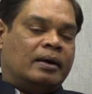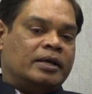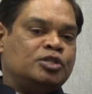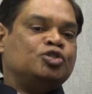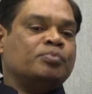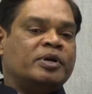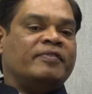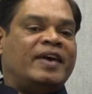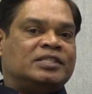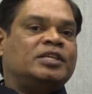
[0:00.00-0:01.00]
instrument
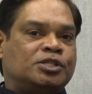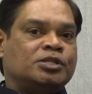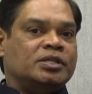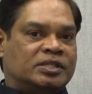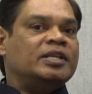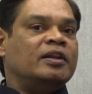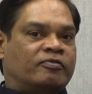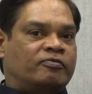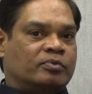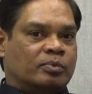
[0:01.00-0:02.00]
of accession itself
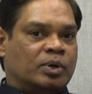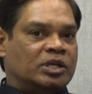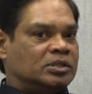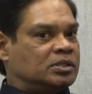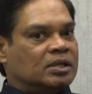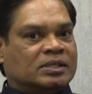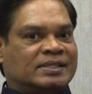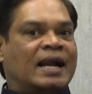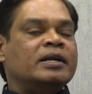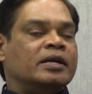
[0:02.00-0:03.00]
was
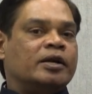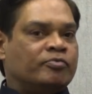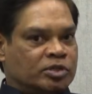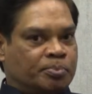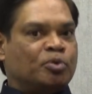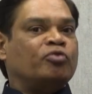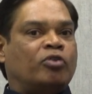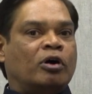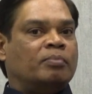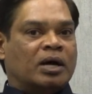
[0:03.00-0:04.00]
standard. It was a pro
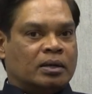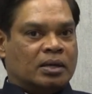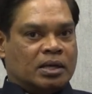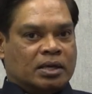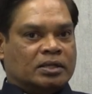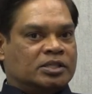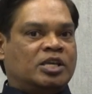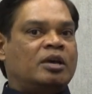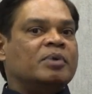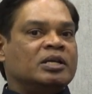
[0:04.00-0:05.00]
forma, the
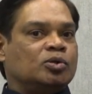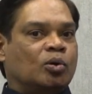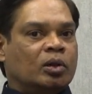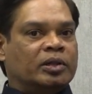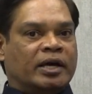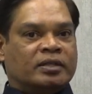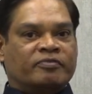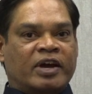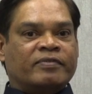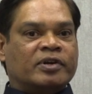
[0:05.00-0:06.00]
same as all the other
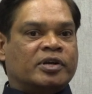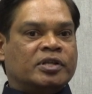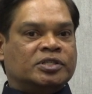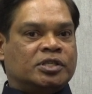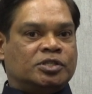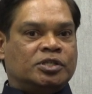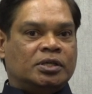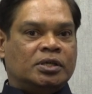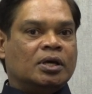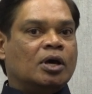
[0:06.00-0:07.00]

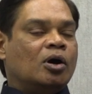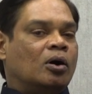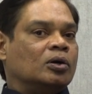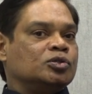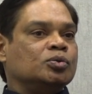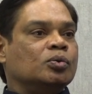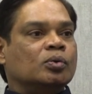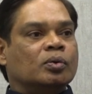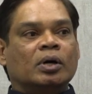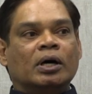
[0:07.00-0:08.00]
560 or
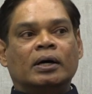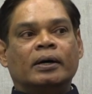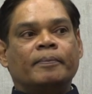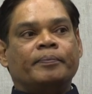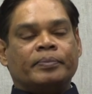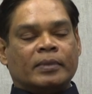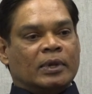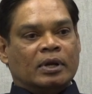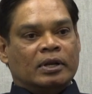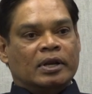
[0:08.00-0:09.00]
so
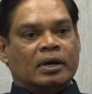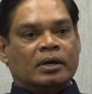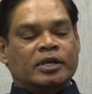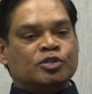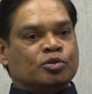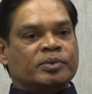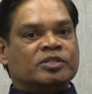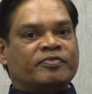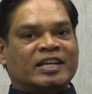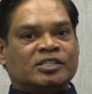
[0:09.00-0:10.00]
instruments
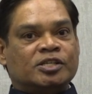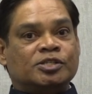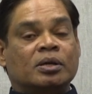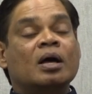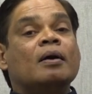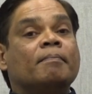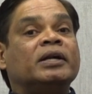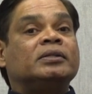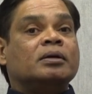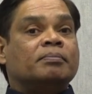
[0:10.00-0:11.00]
of accession.
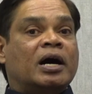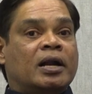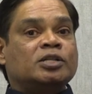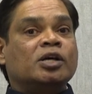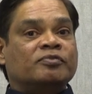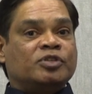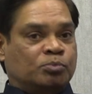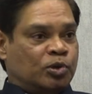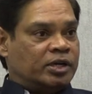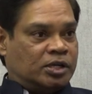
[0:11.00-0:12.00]
But the Maharaja of
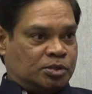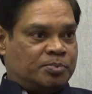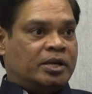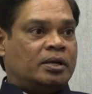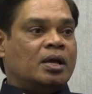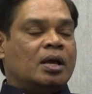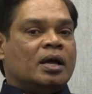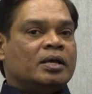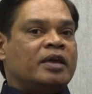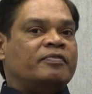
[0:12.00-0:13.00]
Jammu and Kashmir
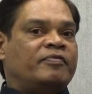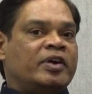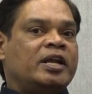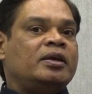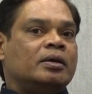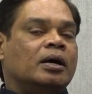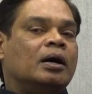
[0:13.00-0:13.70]
gave a very